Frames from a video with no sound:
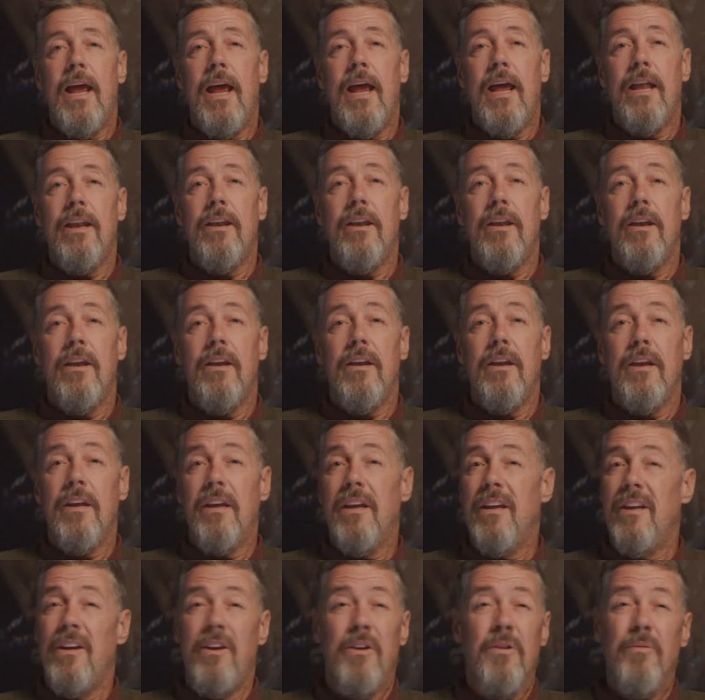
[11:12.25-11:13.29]
and
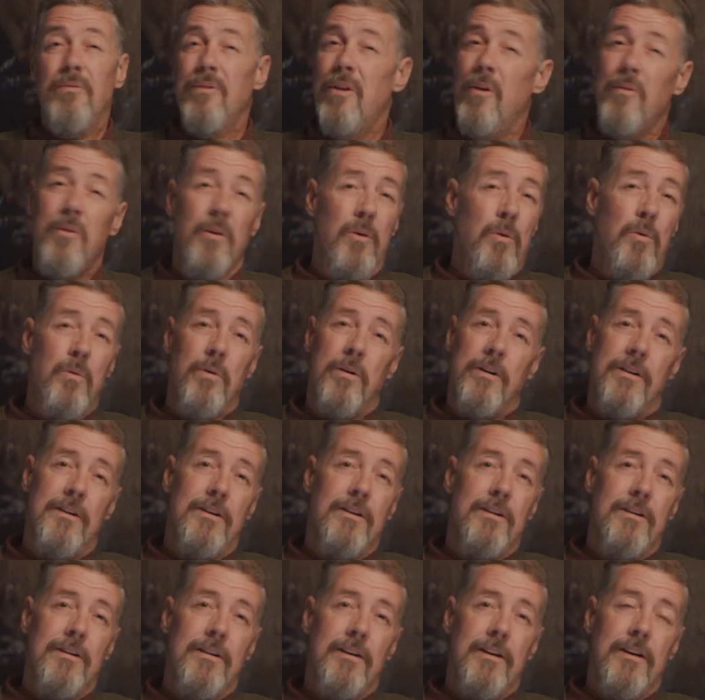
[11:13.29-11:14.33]
you don't know the Lord.
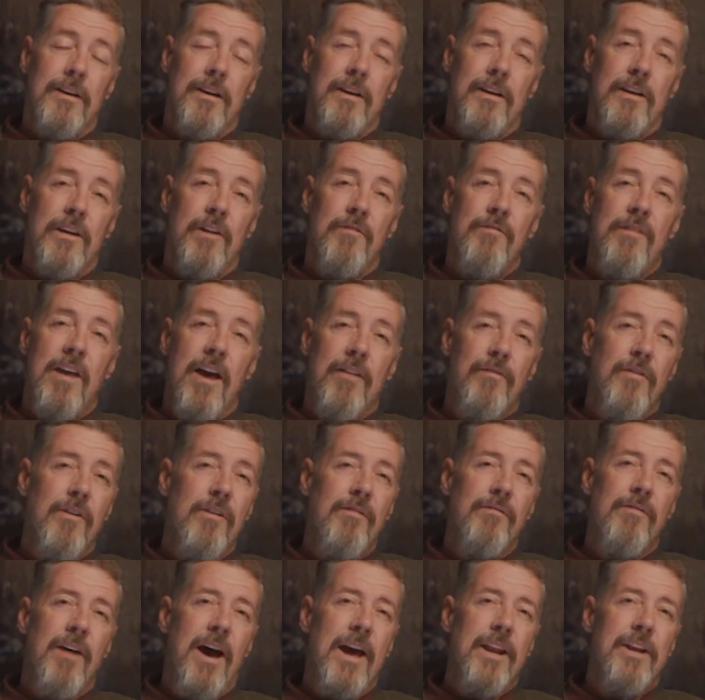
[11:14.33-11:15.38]
You've never
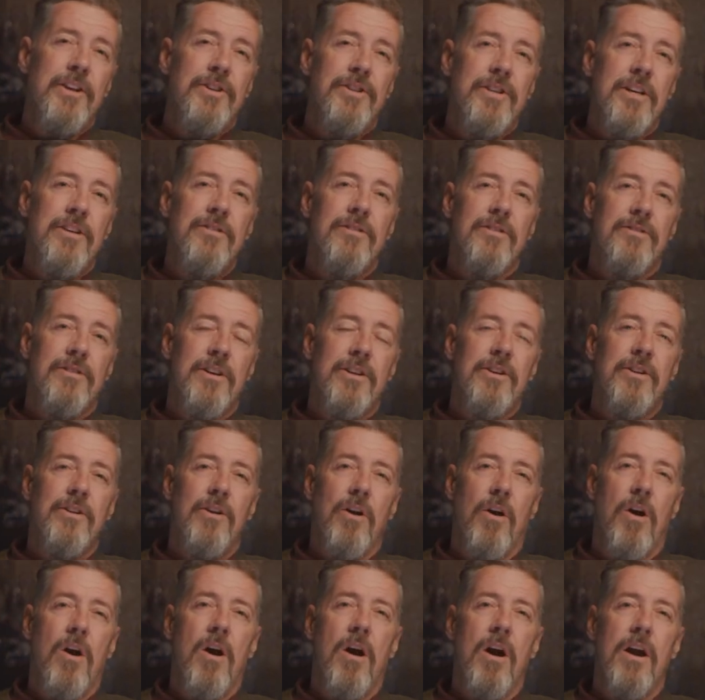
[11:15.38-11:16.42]
invited Jesus into
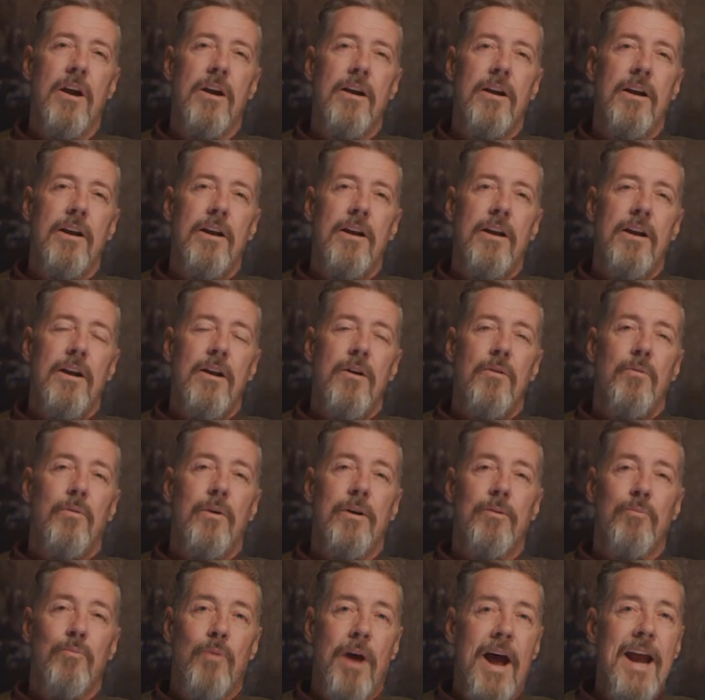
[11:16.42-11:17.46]
your heart.
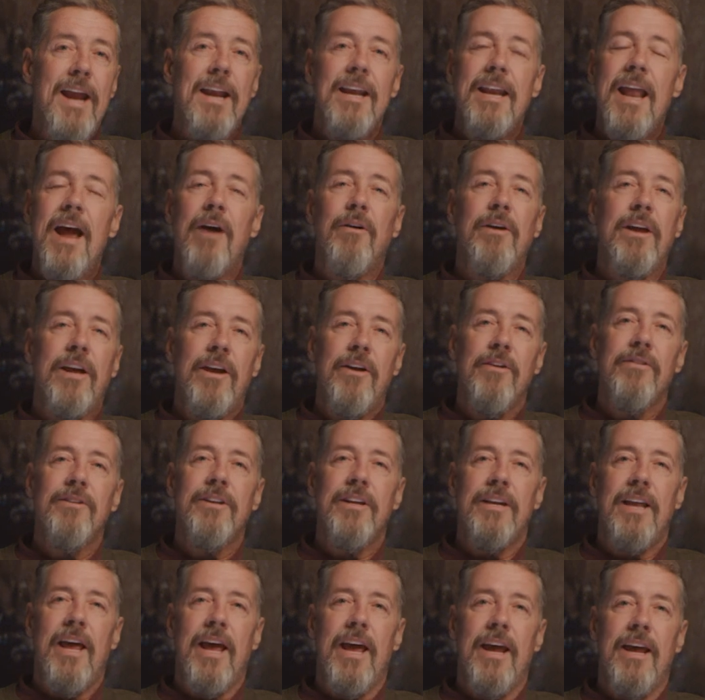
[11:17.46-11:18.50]
Well, right now, here
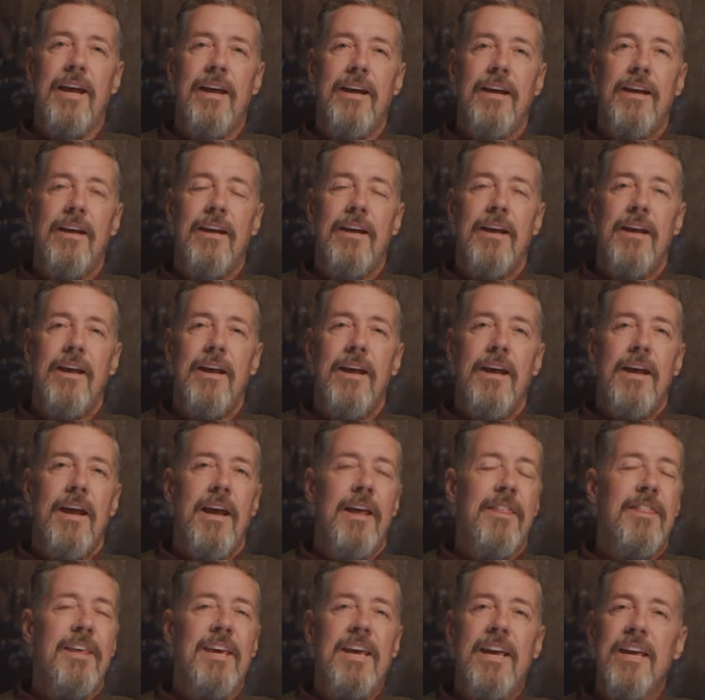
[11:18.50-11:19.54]
today,
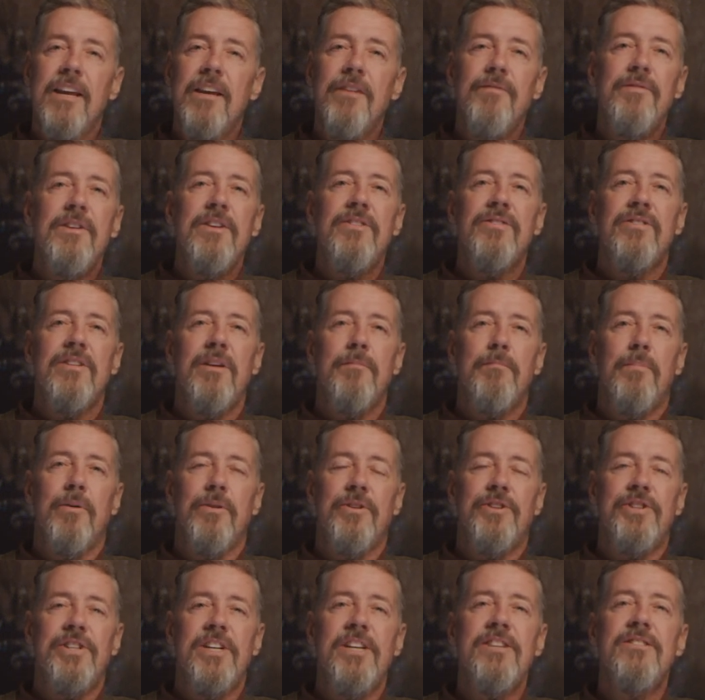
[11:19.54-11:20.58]
in the end of
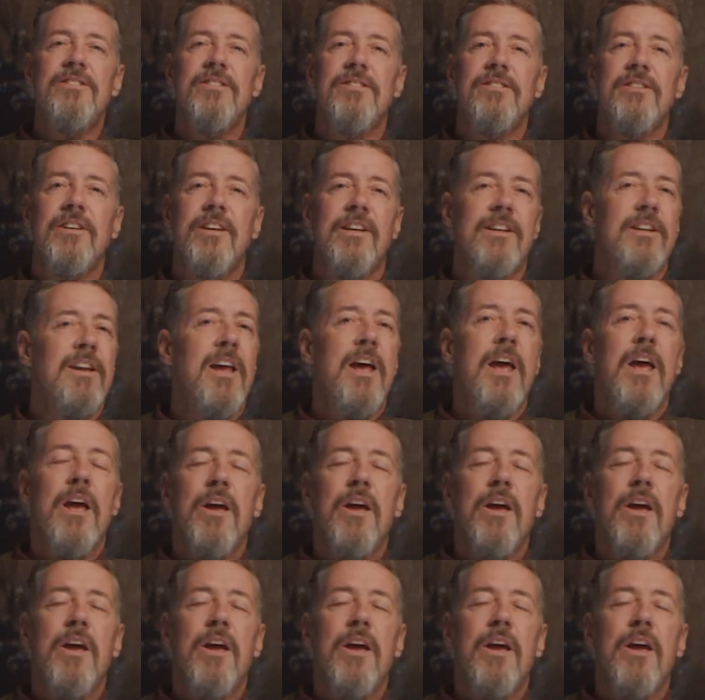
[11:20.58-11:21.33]
December, Jesus can